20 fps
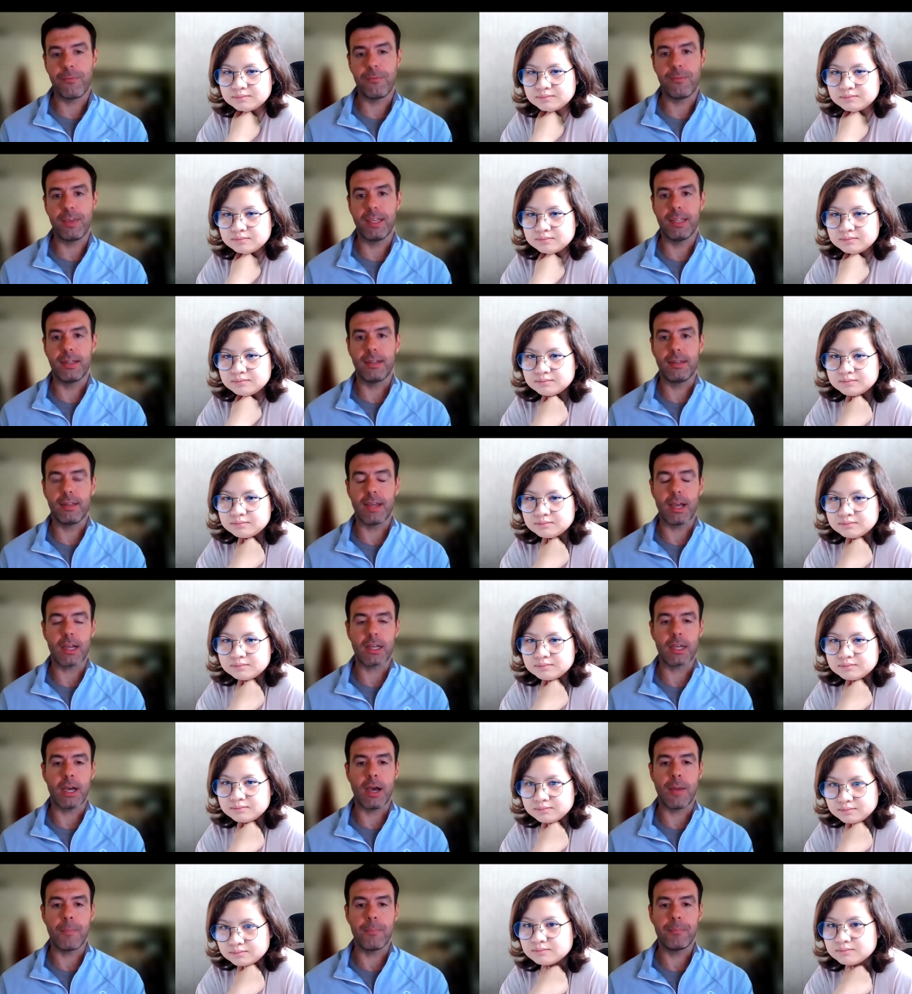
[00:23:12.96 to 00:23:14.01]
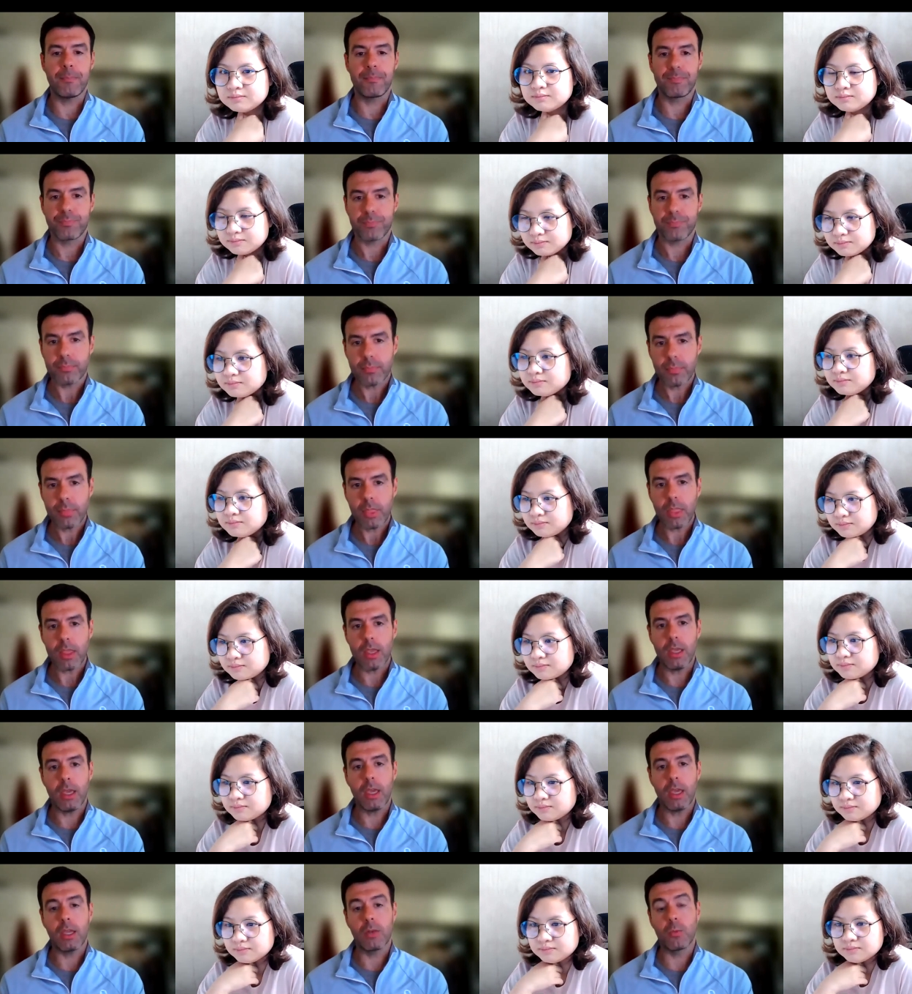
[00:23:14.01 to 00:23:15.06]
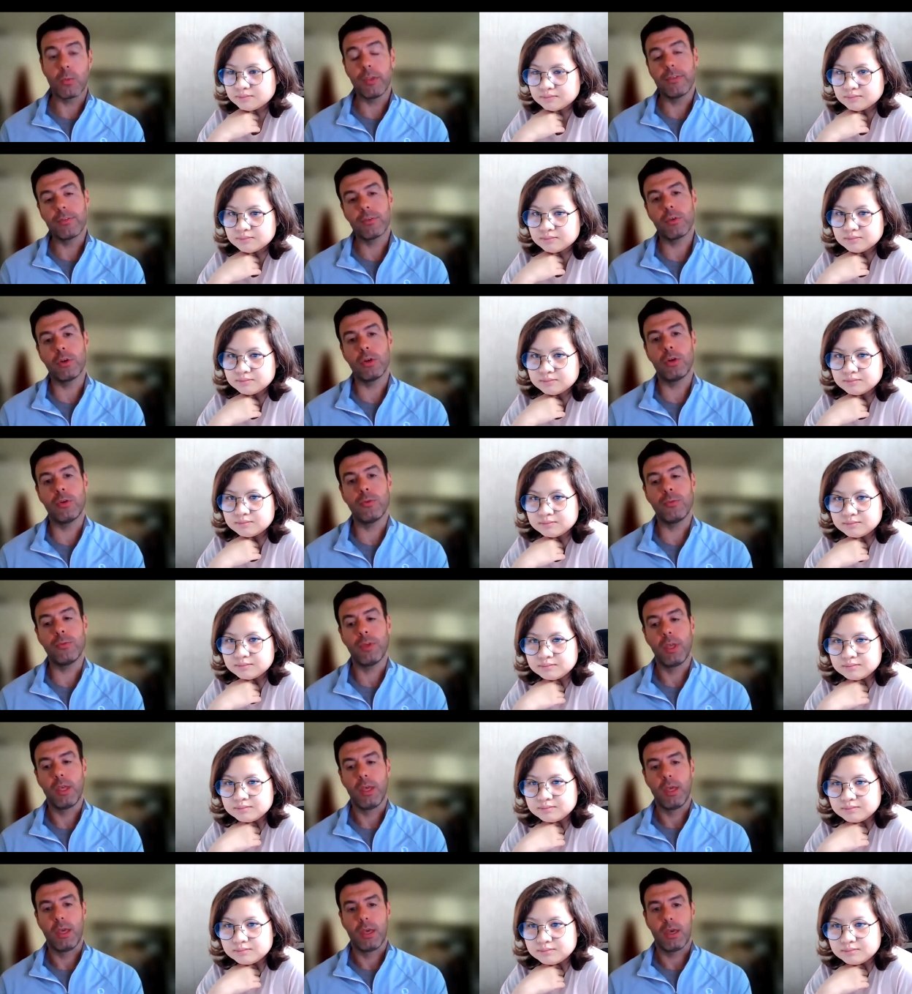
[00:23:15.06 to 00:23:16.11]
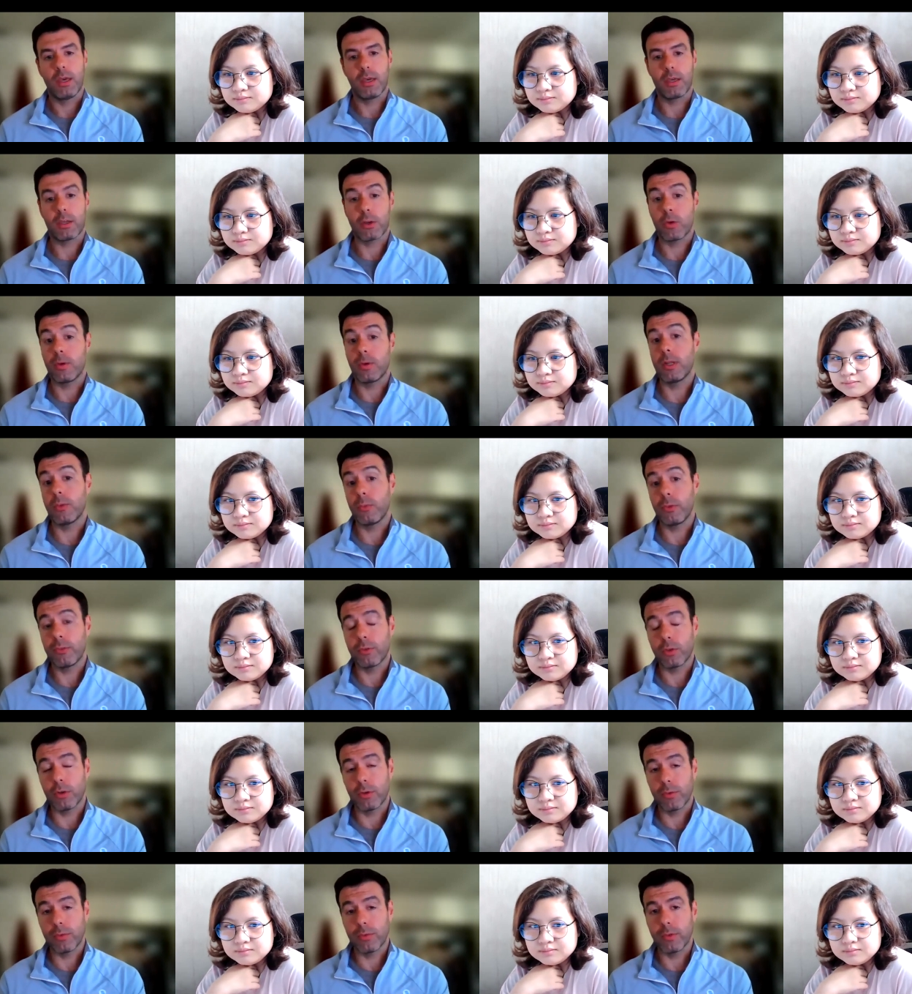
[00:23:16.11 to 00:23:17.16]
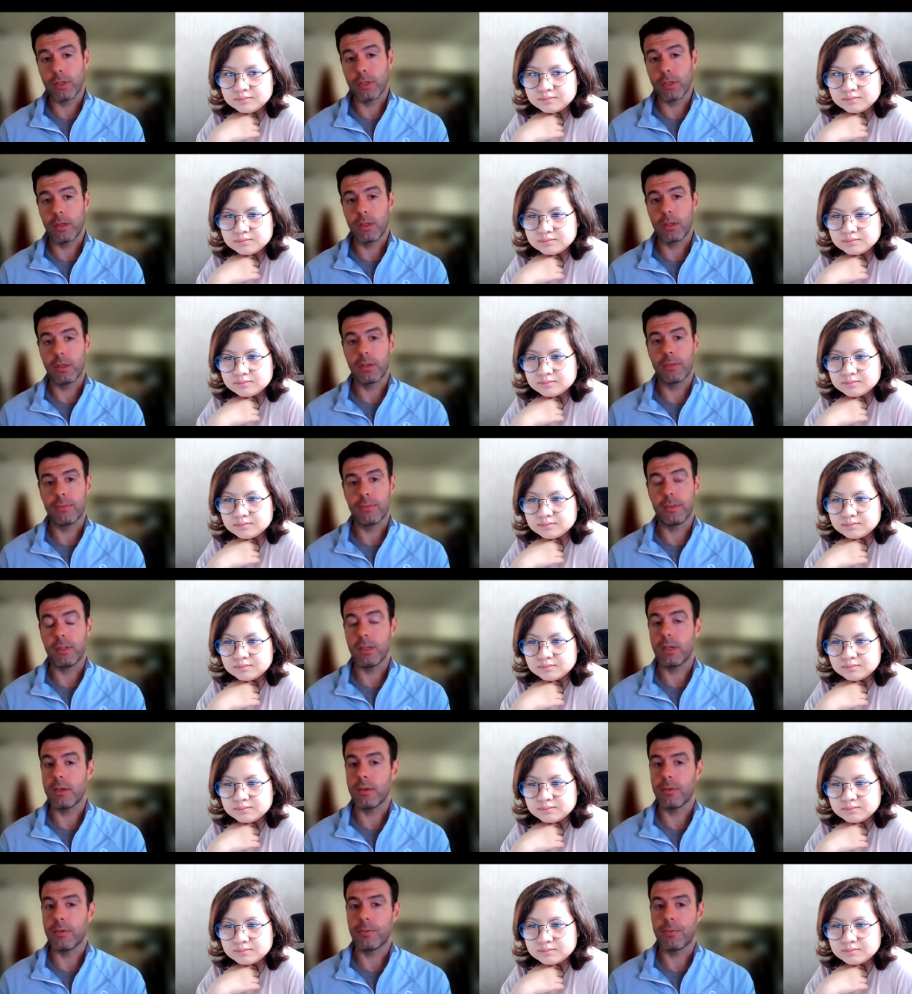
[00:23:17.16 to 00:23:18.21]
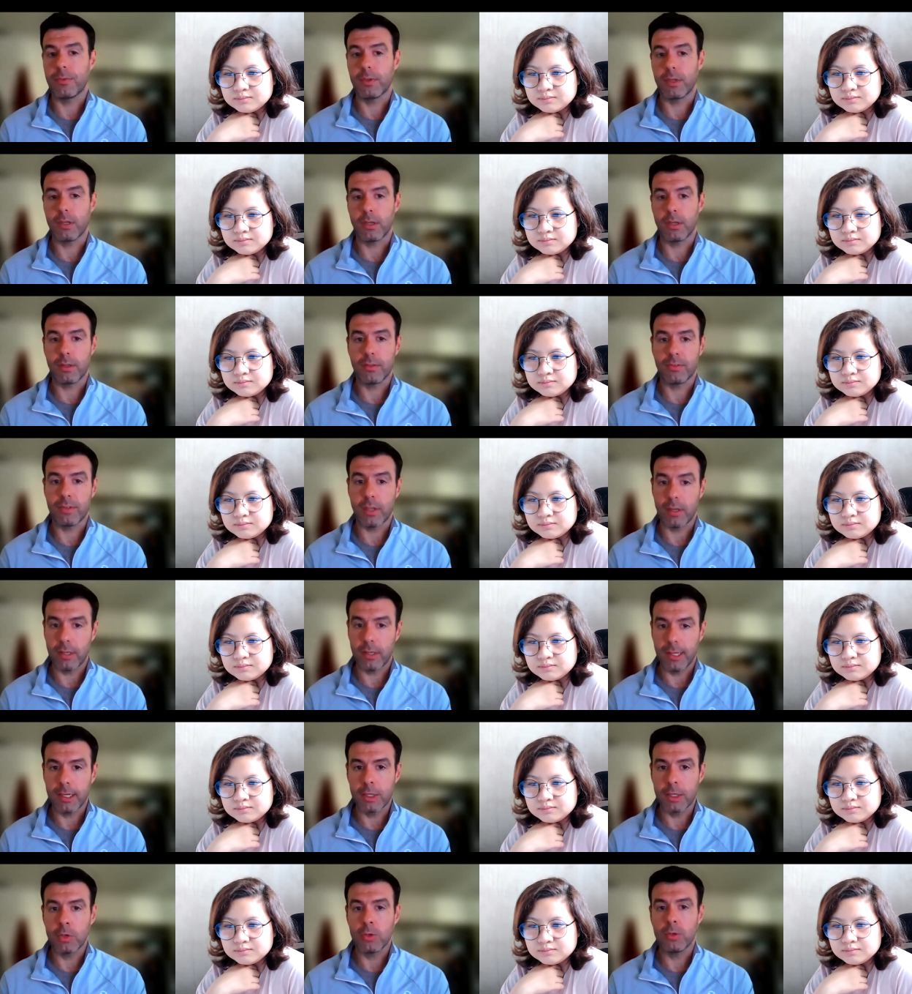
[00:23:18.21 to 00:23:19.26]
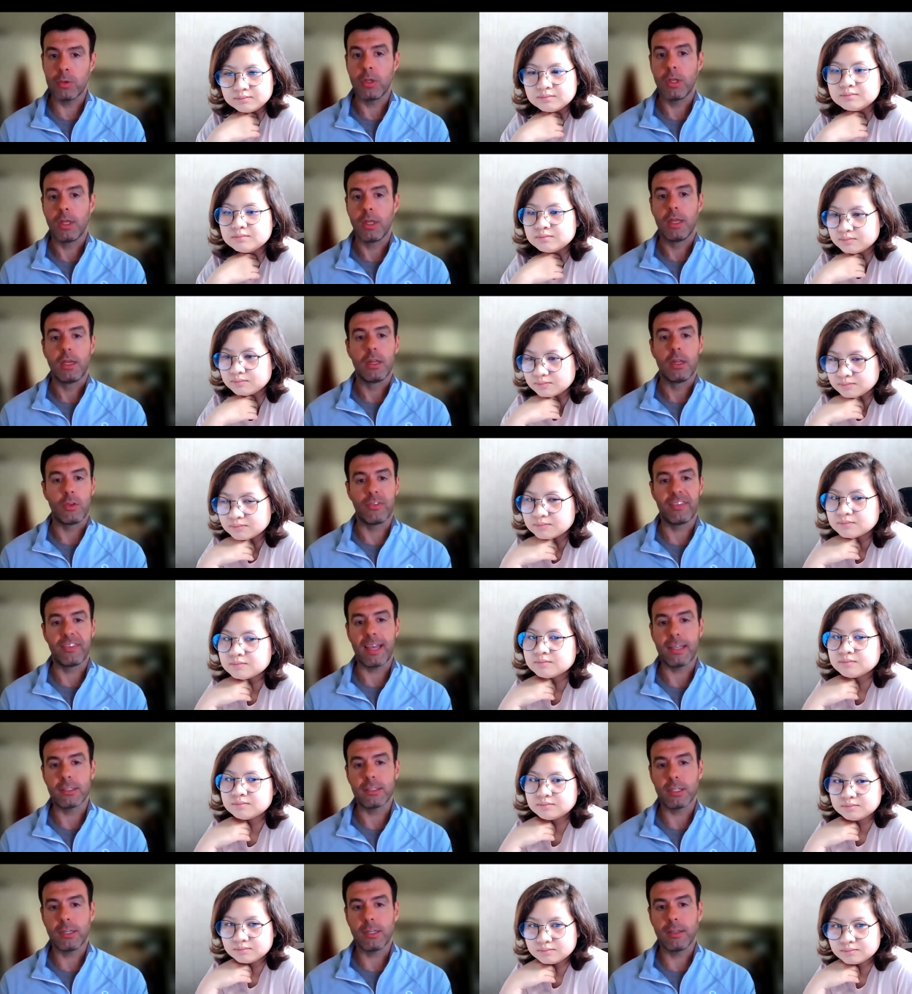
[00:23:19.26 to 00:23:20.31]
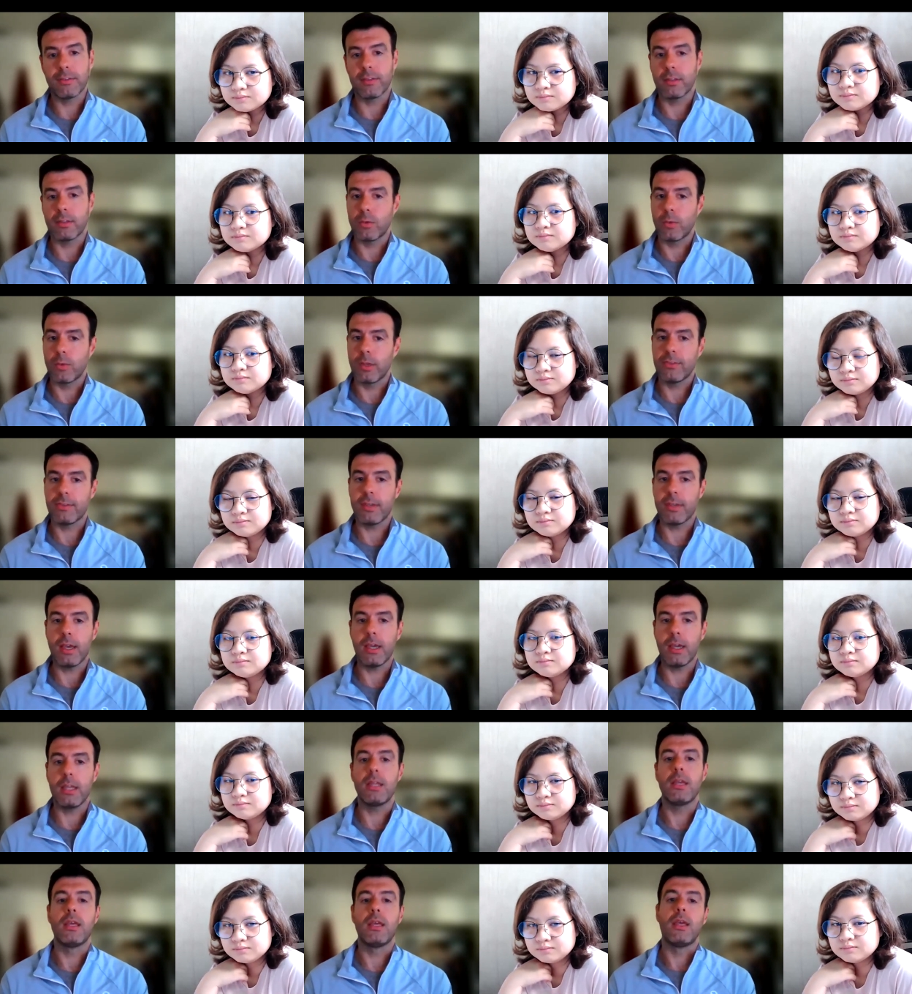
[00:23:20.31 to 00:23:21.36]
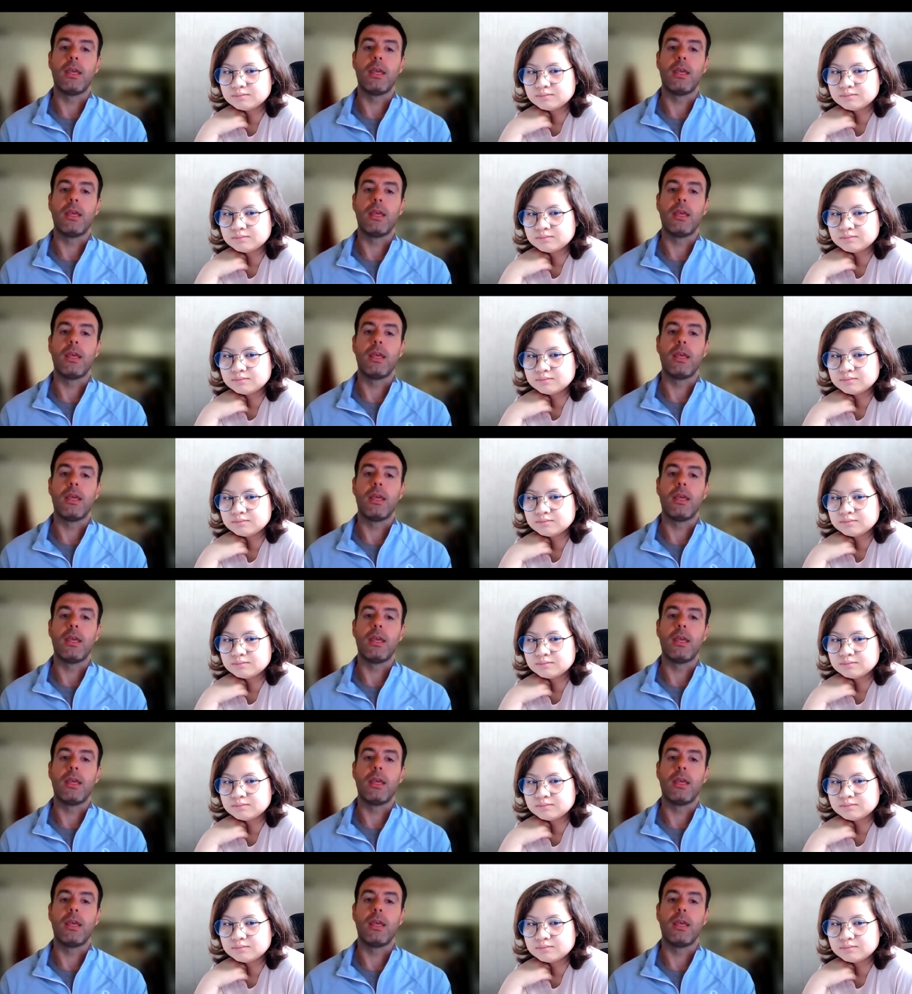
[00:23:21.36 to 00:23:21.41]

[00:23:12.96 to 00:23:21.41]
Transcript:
Speaker 1: fit dot com. And we serve, uh, currently we serve the city of uh, San Diego, Los Angeles on the west side,